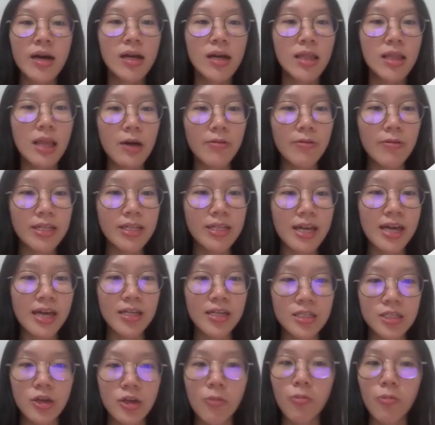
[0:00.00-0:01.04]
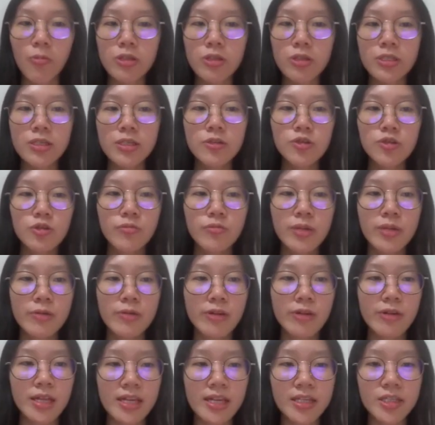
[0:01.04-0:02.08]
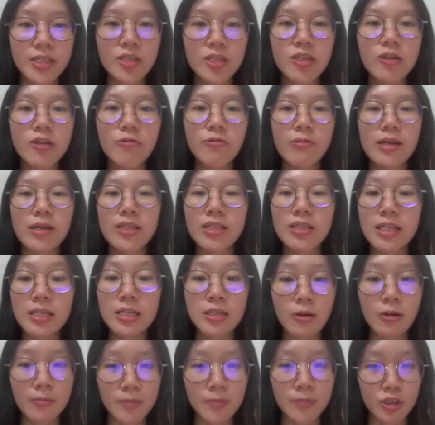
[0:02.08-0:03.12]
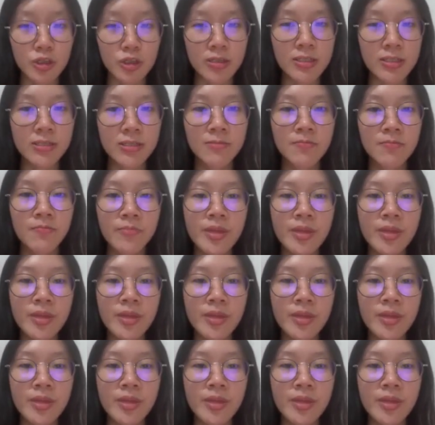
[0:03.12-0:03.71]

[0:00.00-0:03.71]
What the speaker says: allowing the adsorbed water to be released during desorptions.